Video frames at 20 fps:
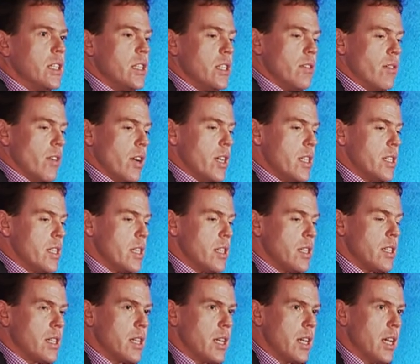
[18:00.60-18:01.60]

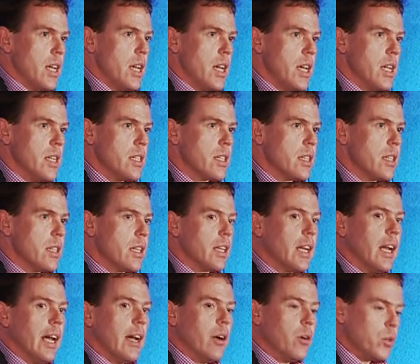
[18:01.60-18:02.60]
devices into the
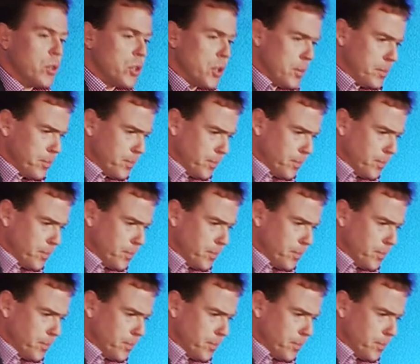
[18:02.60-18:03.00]
cloud.